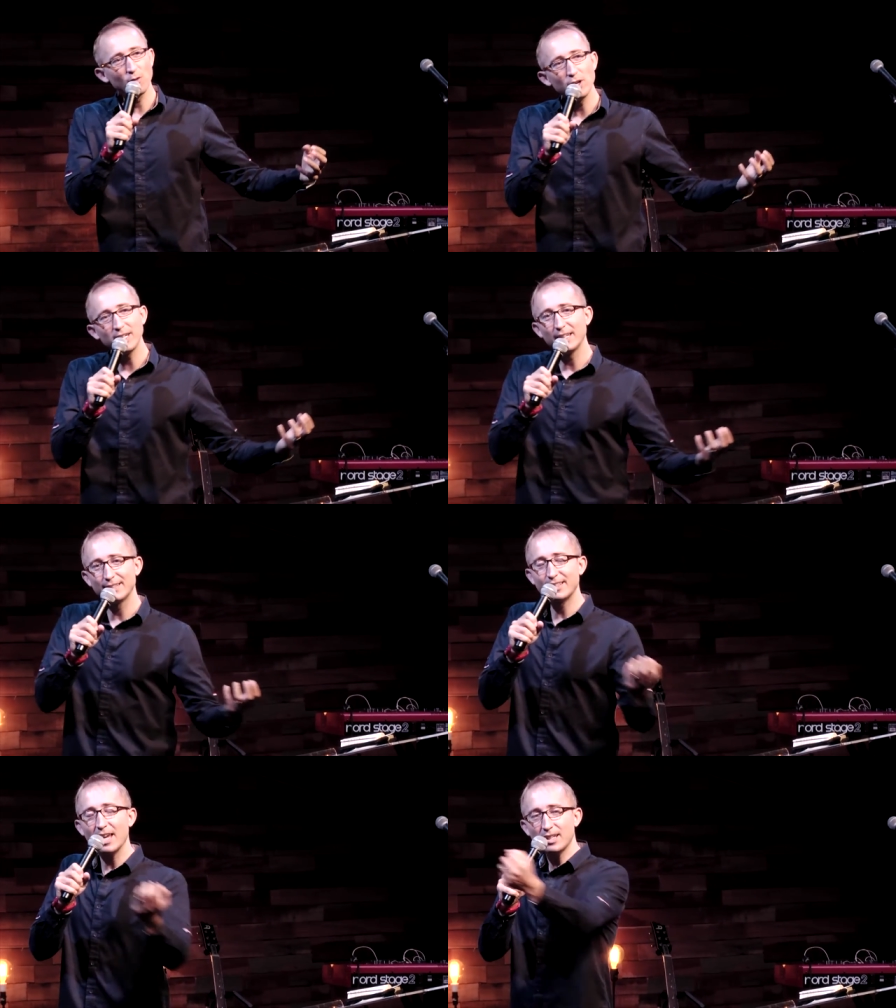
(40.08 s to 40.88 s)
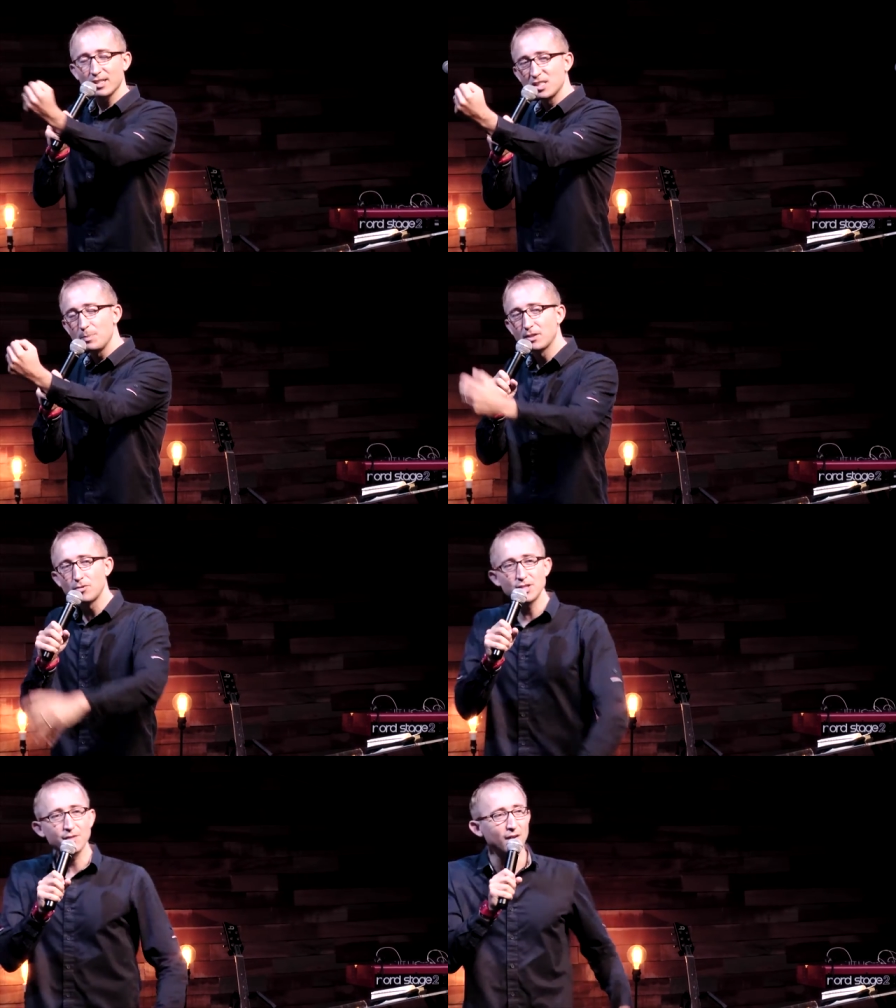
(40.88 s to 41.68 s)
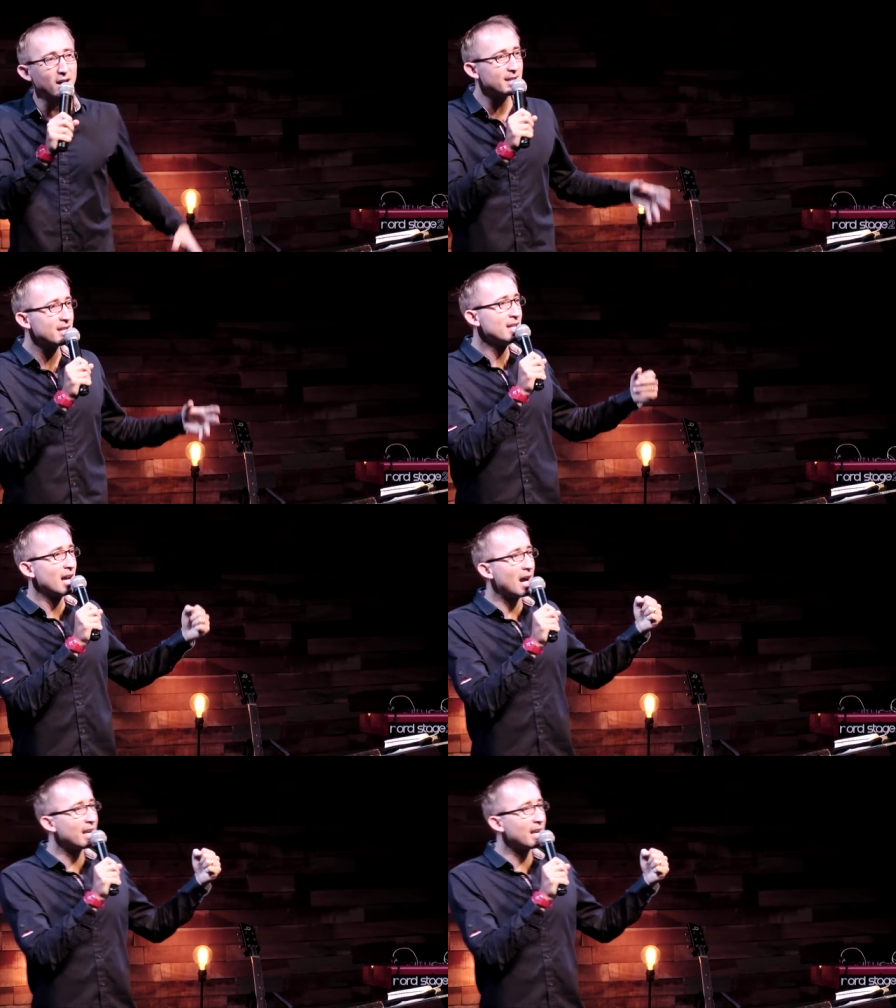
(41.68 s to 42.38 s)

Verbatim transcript: he is taken to be crucified, and